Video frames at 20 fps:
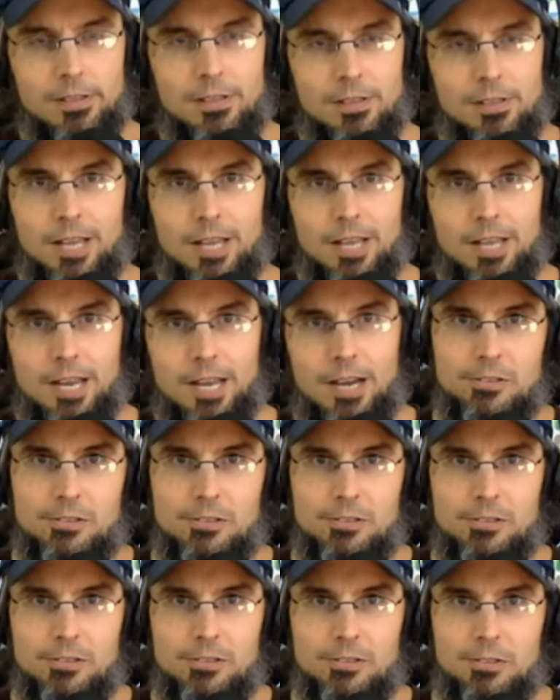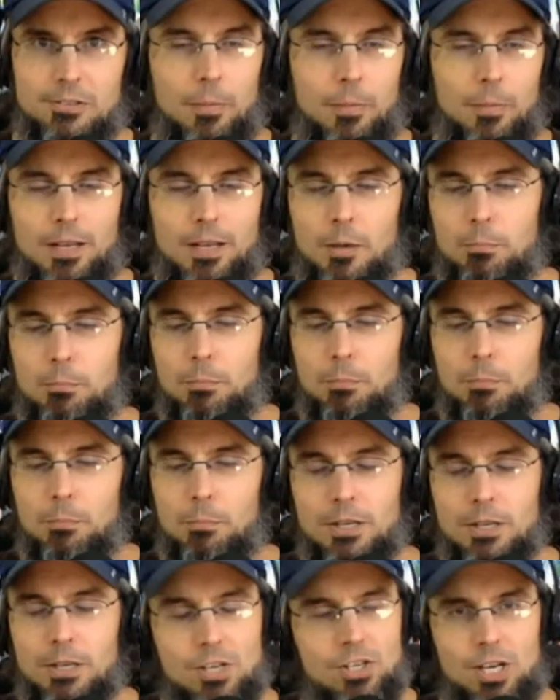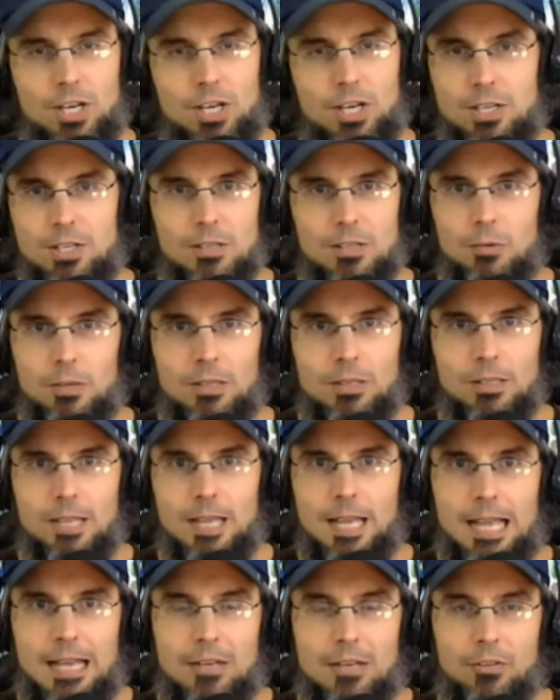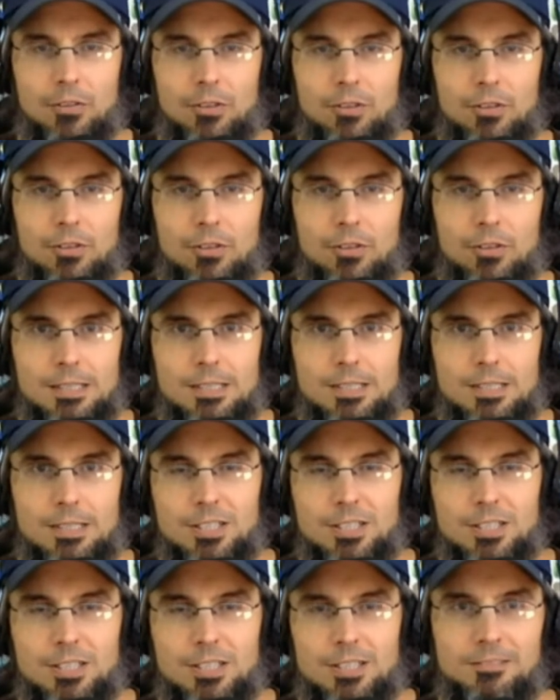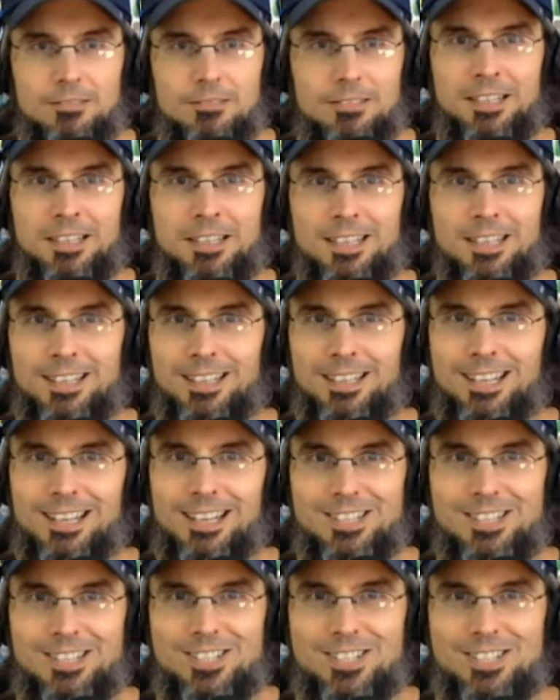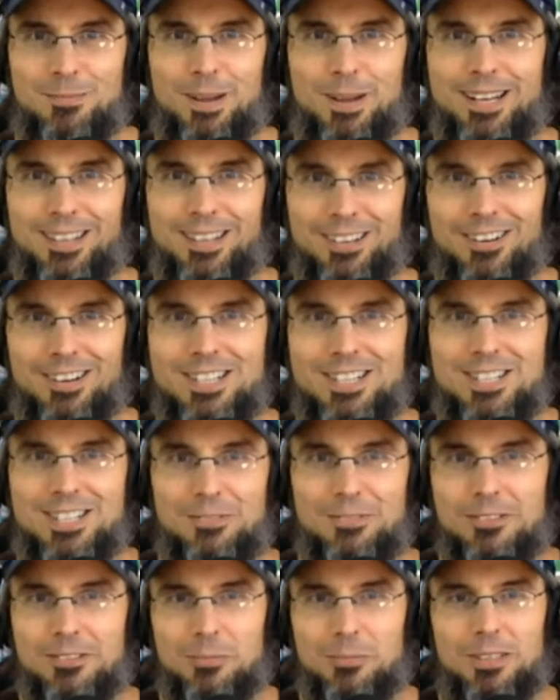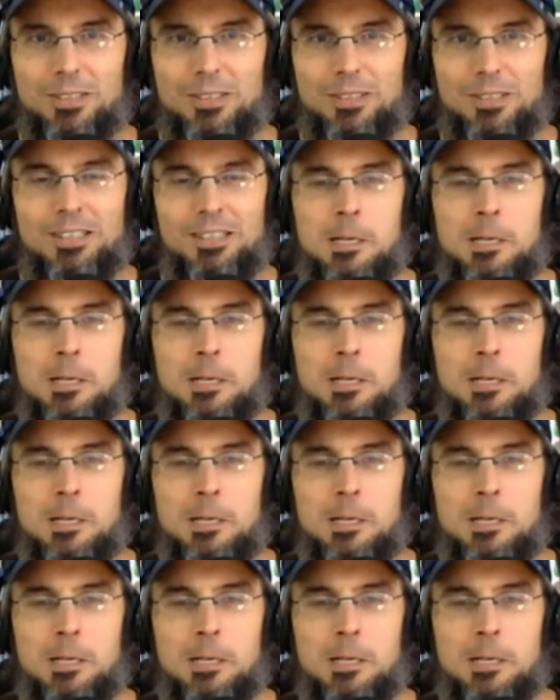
the carriers are, are making a bunch of changes in the way that they handle things, and it's just it's making it crazy for everybody.